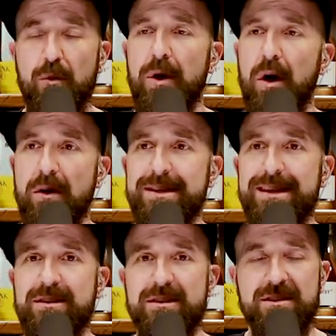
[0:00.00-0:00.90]
we all
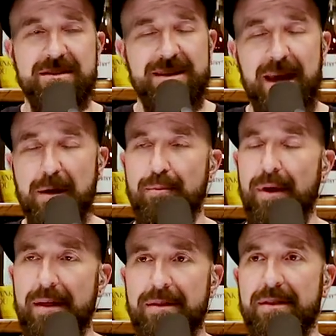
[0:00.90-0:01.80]
need to just take a
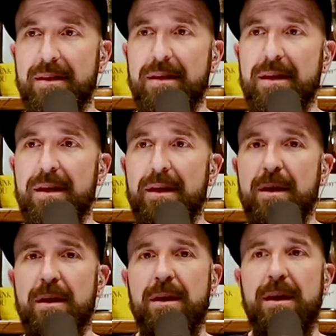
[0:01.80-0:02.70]
breath.
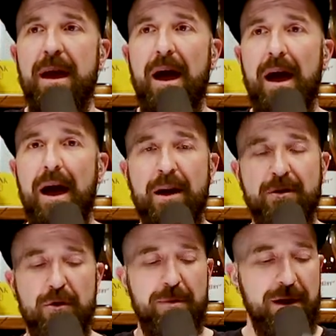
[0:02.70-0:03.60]
I
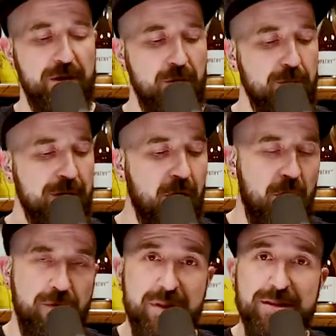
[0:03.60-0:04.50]
don't know about you, but
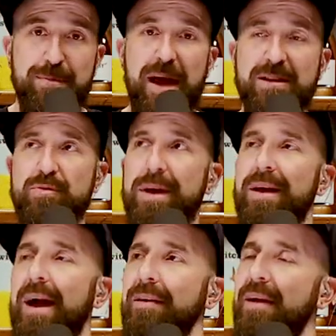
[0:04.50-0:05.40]
over this past
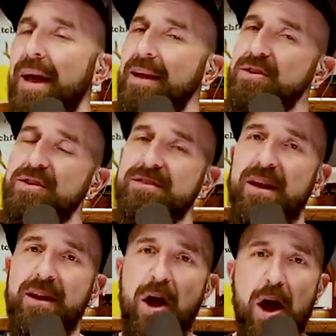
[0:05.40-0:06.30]
week, I've had just
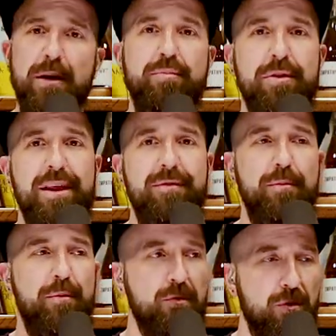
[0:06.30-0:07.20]
an
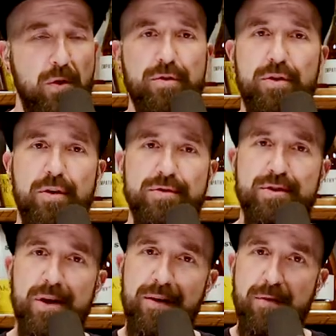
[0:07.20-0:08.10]
unbelievable roller
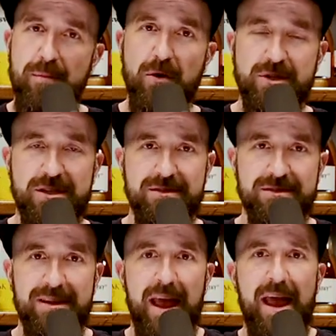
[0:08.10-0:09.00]
coaster of
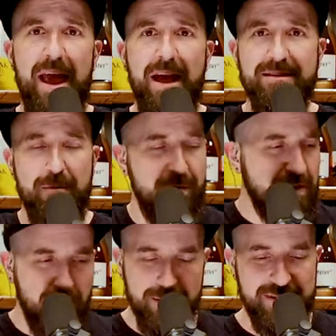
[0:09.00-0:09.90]
emotions.
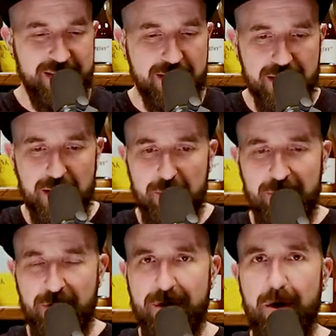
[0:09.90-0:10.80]
That's why I'm standing up.
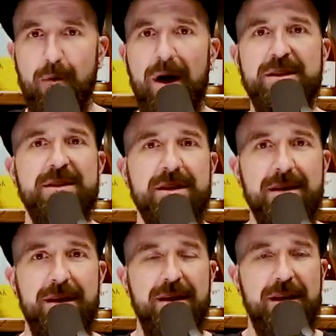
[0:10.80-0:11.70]
If you're not
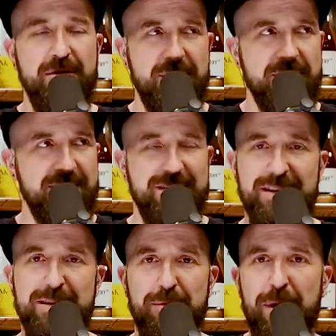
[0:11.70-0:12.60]
watching and you're just
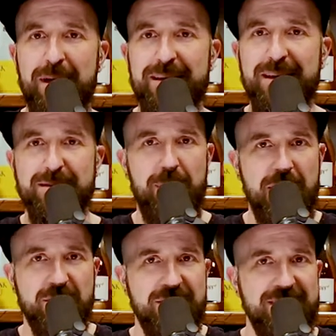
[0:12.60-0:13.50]
listening to the podcast, I'm
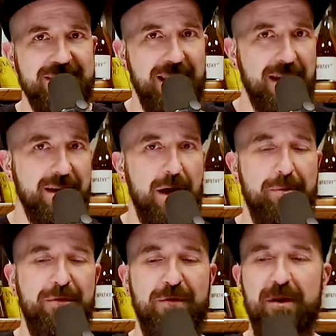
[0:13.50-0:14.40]
actually standing
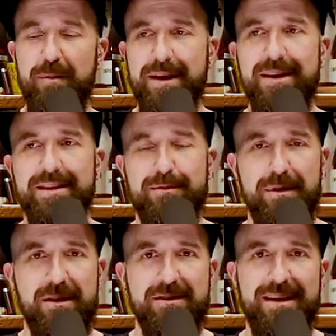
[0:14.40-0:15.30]
up in front of my desk
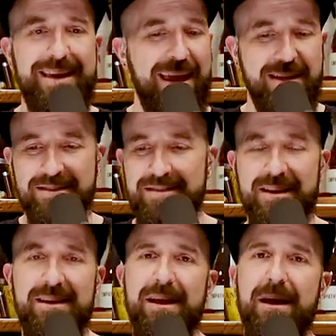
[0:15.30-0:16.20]
because I can't
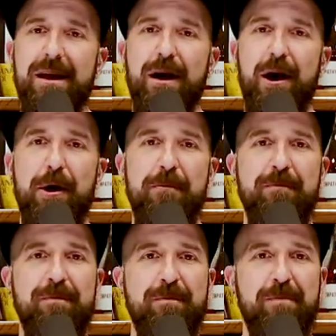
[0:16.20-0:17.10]
sit.
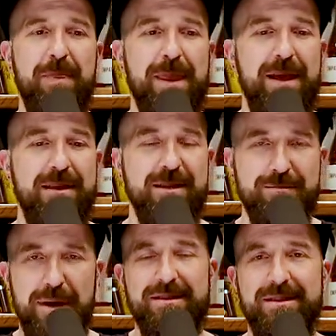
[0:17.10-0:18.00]

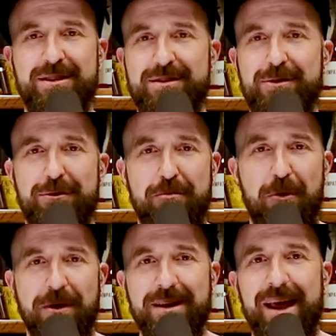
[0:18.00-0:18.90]
This message is too
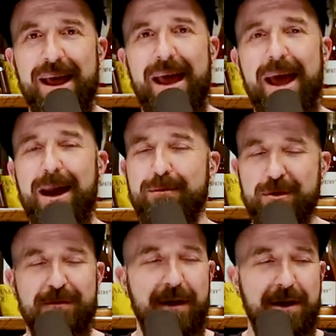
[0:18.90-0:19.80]
important, and I'm
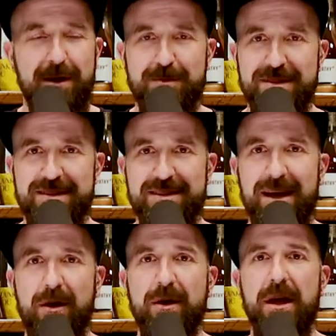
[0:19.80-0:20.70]
too fired up to sit
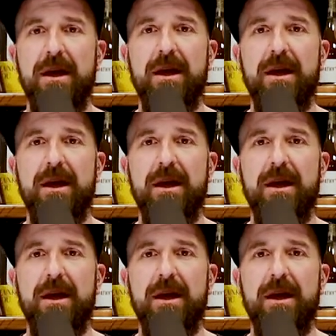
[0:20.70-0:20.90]
down.